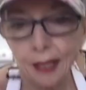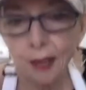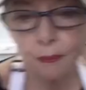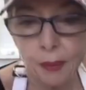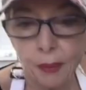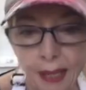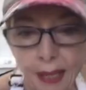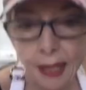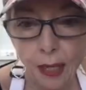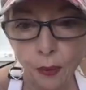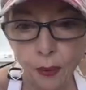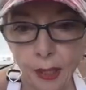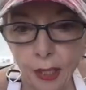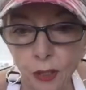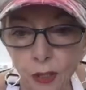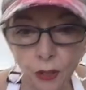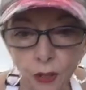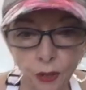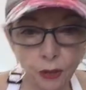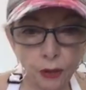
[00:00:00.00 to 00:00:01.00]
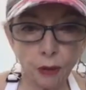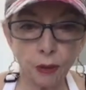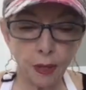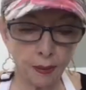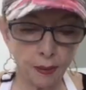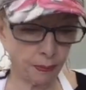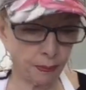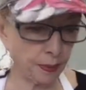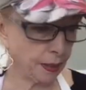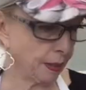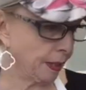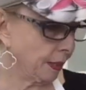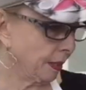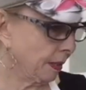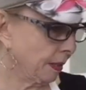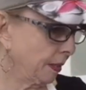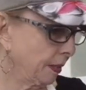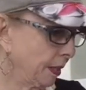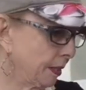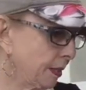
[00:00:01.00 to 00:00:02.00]
But I think what I'll do
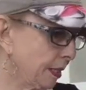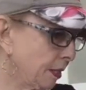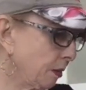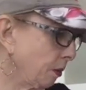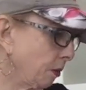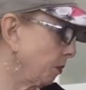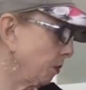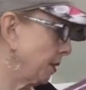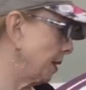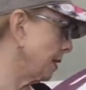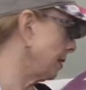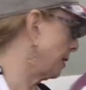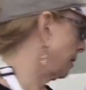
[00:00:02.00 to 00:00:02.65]
is I don't need